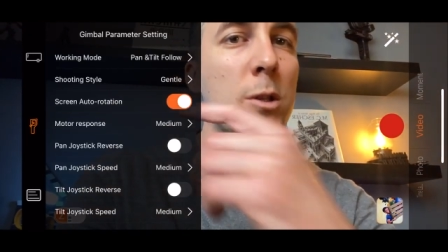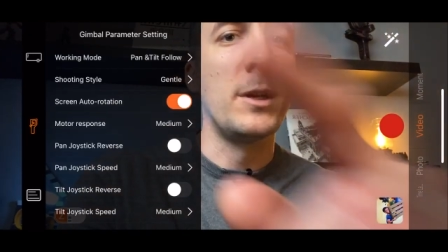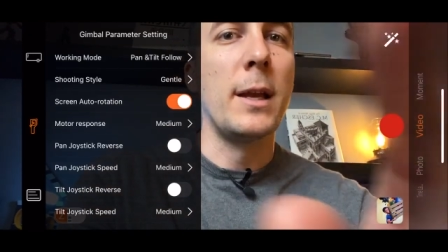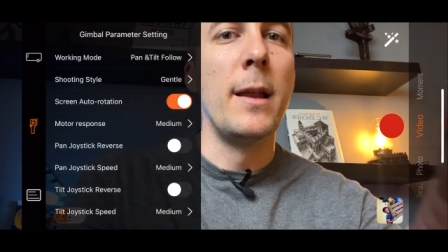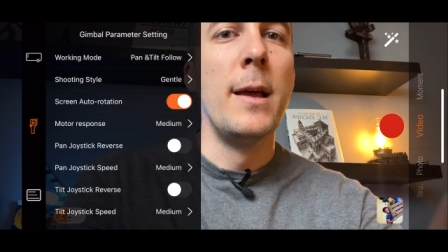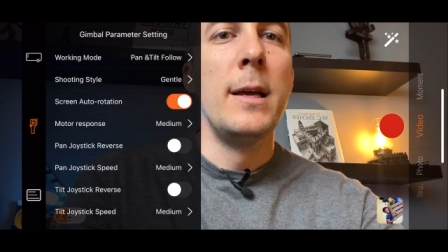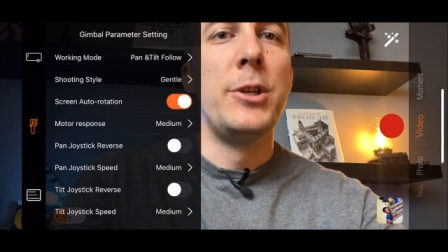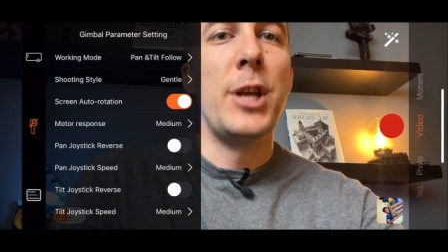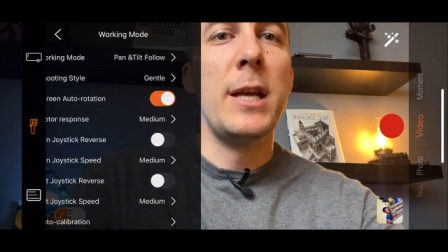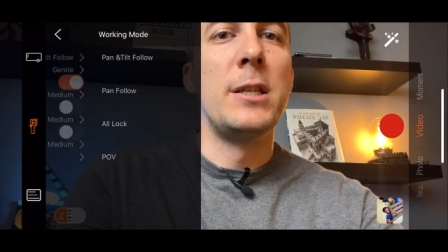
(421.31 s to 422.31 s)
You can
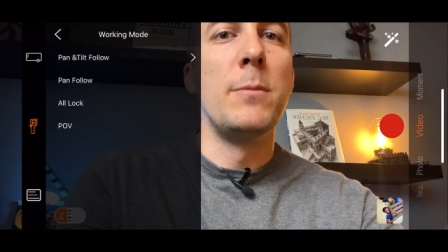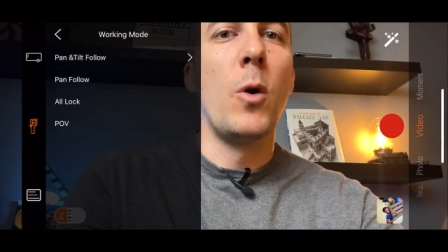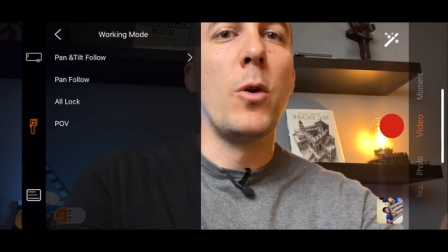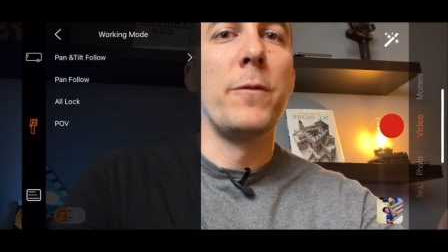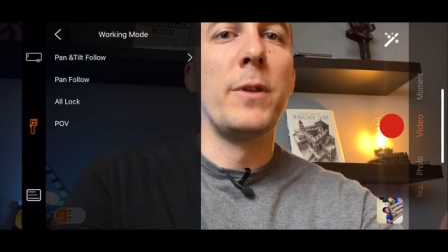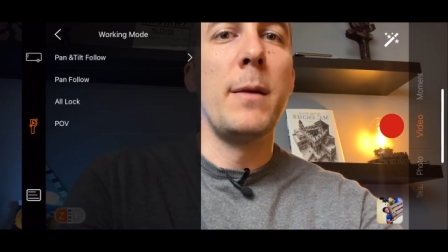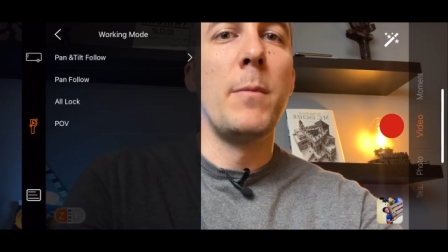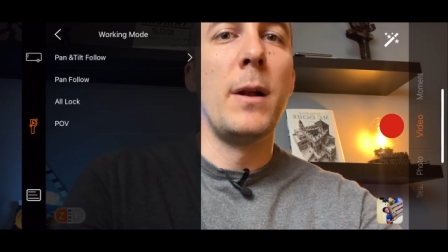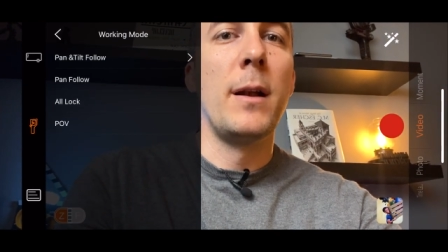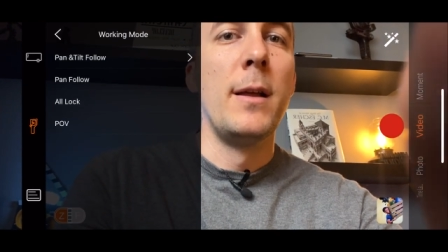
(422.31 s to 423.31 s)
change the mode of the
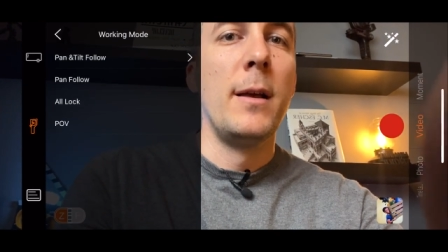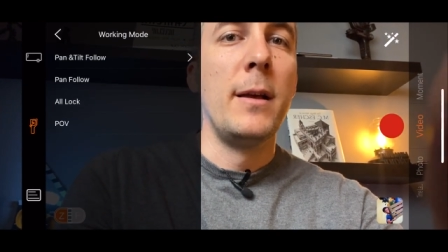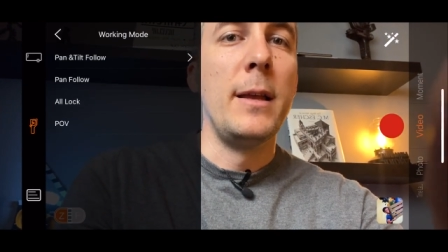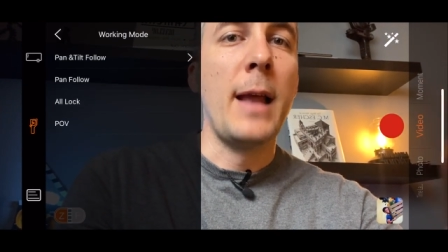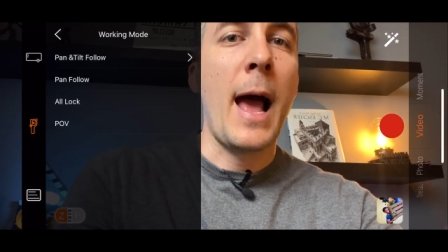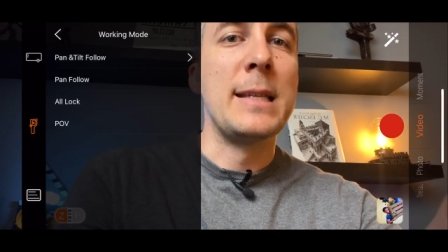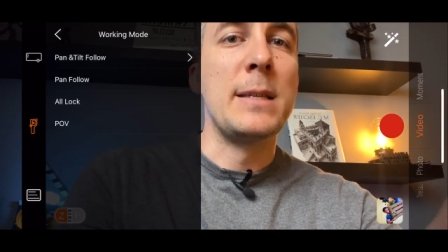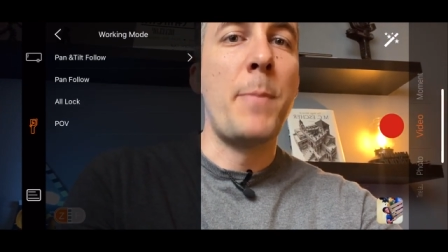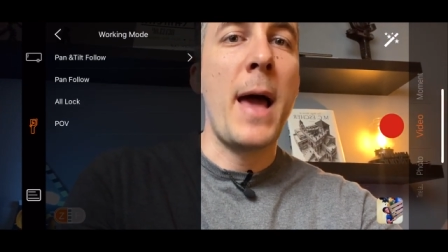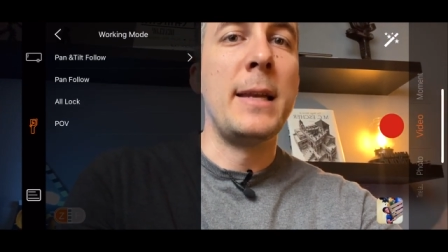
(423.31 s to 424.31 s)
gimbal. It has a
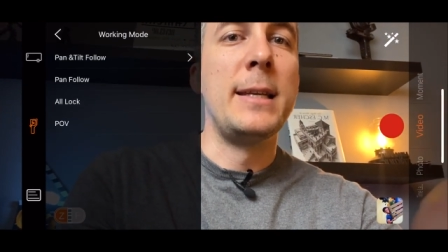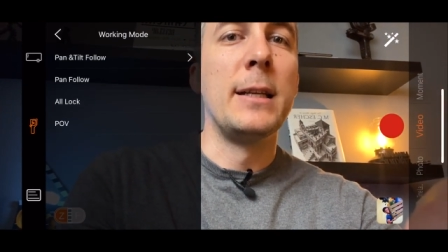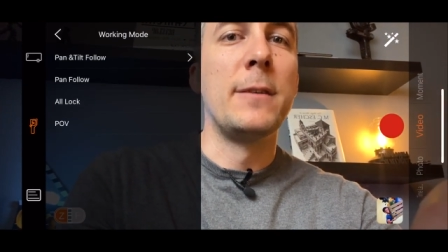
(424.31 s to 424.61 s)
pan, tilt,